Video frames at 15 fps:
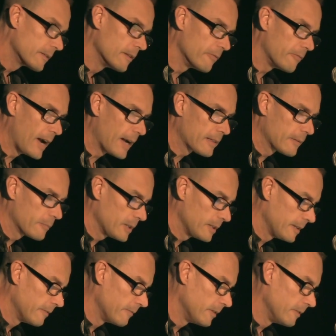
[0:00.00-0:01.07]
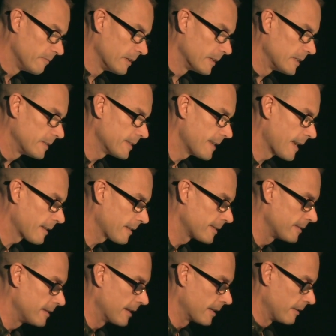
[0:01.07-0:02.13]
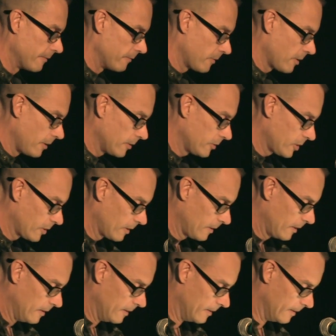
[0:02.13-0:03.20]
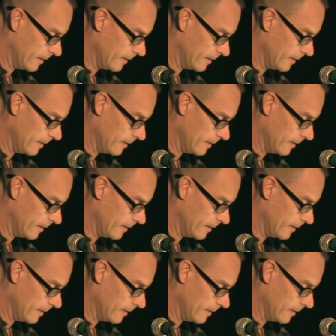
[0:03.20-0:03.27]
the fact that we live in a very sex-negative culture.